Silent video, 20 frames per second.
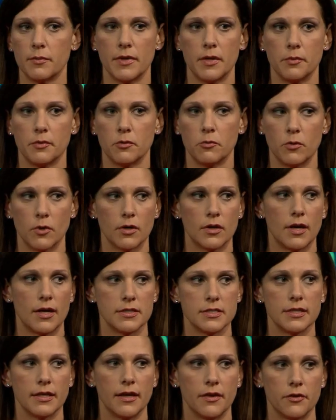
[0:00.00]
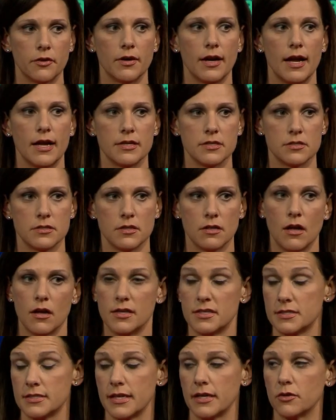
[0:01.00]
be able to work on together as
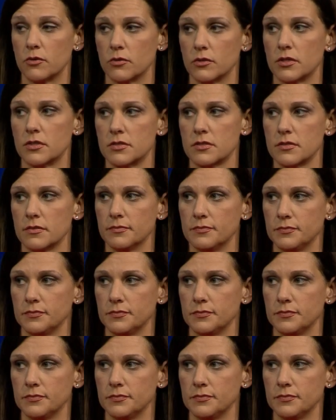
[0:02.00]
stakeholders.